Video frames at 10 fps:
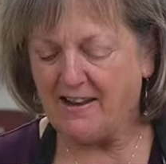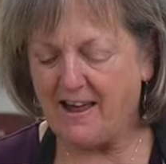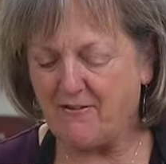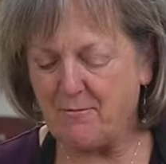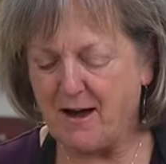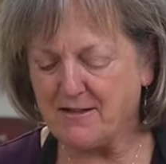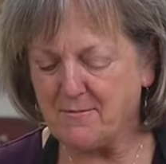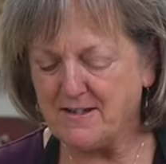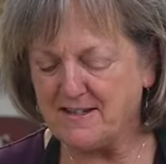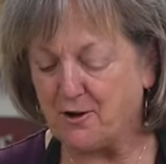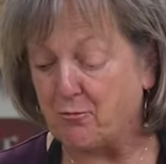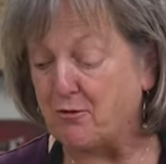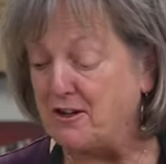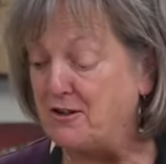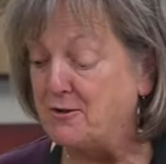I love about them is they're
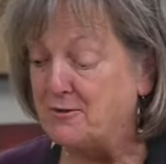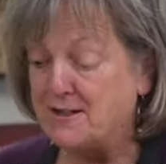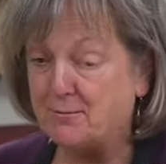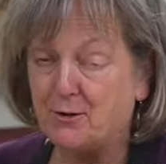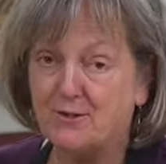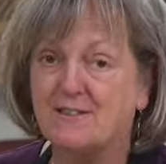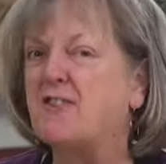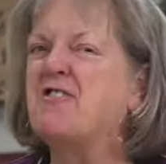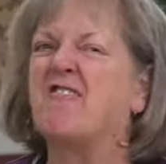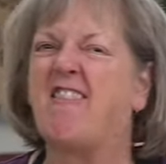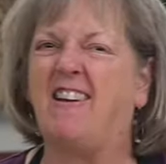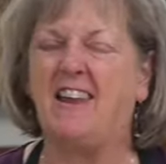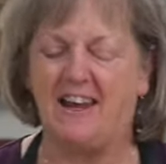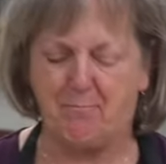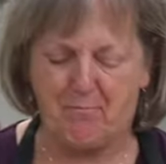reusable, so you're not
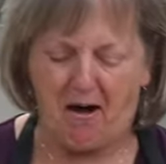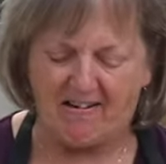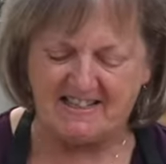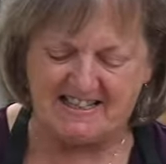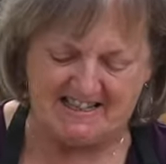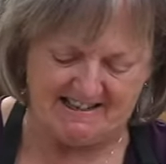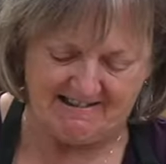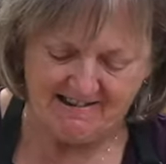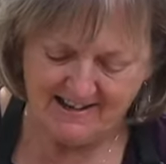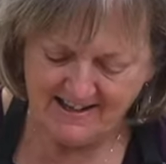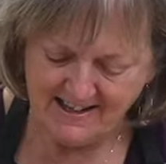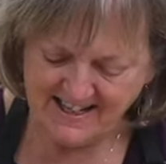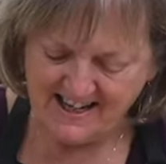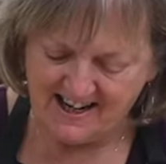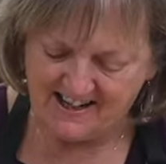like boxed in
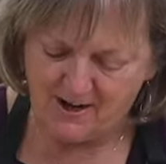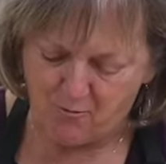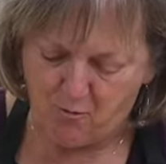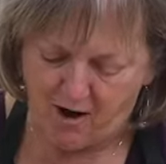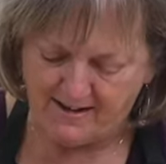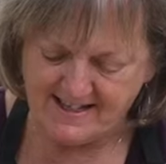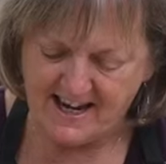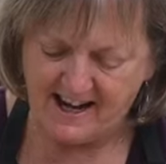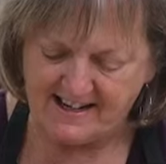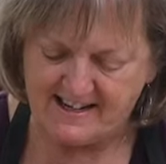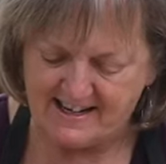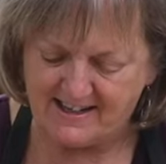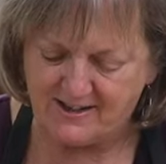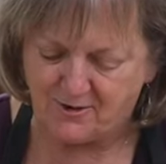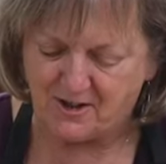to any one
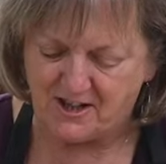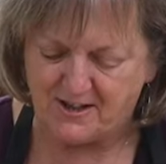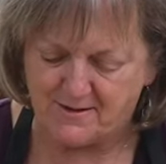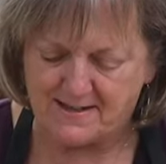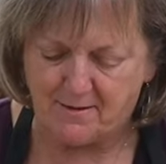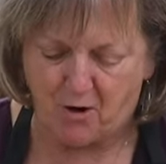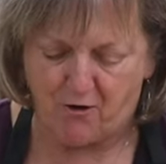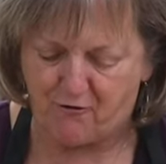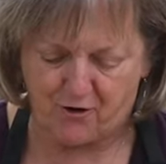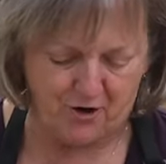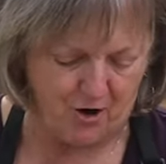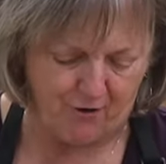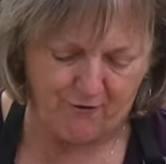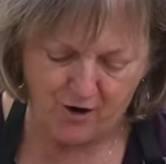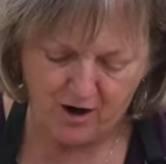technique. You can use them over and
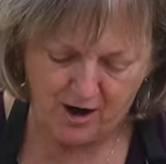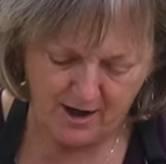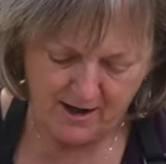over.